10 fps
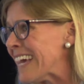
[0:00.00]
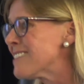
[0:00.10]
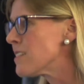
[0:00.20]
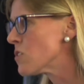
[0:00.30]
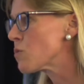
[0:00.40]

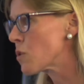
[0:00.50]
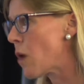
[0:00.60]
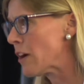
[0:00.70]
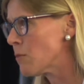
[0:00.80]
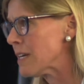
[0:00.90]
license
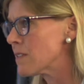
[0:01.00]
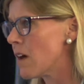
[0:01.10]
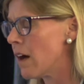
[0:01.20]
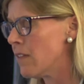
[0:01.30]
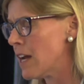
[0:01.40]
requirements
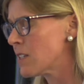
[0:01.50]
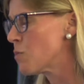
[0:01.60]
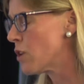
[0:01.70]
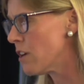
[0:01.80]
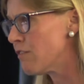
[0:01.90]
on the
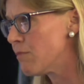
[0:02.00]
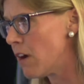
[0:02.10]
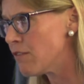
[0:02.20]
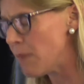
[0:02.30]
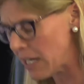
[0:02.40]
export
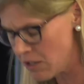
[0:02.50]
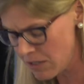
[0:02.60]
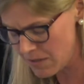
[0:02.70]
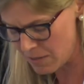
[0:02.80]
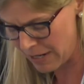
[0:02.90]
of many
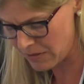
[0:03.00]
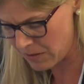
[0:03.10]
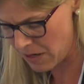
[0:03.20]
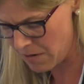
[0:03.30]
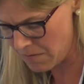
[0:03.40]
goods to
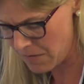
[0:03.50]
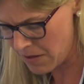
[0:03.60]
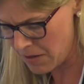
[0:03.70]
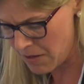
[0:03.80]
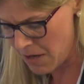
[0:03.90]
Mexico.
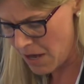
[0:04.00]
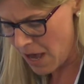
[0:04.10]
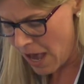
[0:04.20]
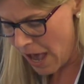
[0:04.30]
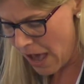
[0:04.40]

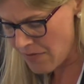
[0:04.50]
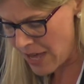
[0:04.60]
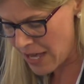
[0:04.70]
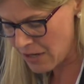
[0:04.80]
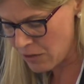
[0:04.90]
And
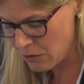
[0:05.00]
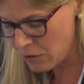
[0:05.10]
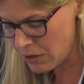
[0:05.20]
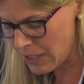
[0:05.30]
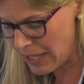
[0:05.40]
then
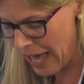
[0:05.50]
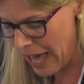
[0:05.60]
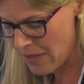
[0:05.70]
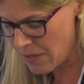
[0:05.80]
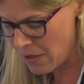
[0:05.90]
looking
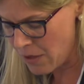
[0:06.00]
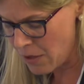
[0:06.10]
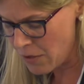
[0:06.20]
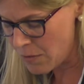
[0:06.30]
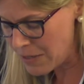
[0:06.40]
at
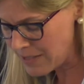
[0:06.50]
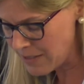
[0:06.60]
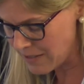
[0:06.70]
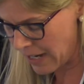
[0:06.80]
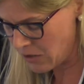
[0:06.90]
the
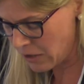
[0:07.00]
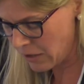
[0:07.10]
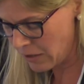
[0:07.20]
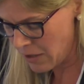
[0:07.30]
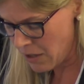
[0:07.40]
business
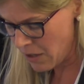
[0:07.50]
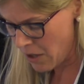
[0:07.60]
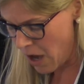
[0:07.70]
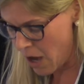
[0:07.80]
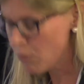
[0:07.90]
sector,
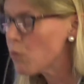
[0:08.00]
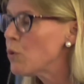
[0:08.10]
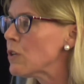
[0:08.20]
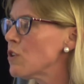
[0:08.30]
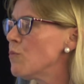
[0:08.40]

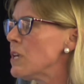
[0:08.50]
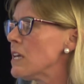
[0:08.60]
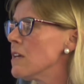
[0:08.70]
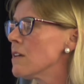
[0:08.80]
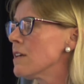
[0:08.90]
will you
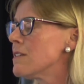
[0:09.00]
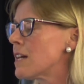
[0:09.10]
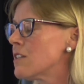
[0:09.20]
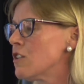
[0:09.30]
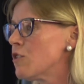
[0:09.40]
be
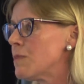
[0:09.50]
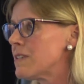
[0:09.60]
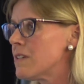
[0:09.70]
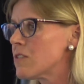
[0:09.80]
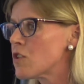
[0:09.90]
conducting your
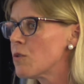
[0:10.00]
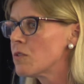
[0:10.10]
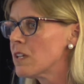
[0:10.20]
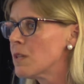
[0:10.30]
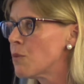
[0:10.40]
business
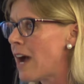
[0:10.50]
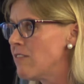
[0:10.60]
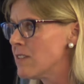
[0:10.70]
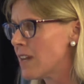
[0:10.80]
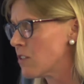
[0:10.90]
totally in the
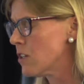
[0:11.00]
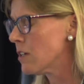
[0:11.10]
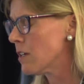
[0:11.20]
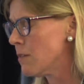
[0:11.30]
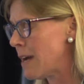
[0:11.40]
private
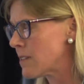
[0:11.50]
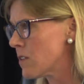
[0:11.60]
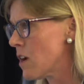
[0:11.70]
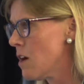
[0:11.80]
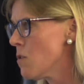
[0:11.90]
sector in
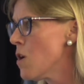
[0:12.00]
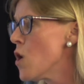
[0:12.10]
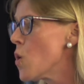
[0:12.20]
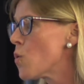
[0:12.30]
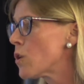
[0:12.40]
Mexico?
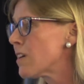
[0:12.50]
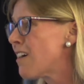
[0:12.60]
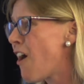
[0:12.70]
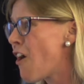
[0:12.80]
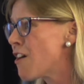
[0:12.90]

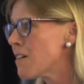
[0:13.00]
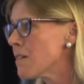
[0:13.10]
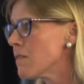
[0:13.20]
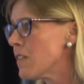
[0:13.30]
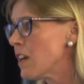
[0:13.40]

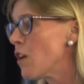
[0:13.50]
Or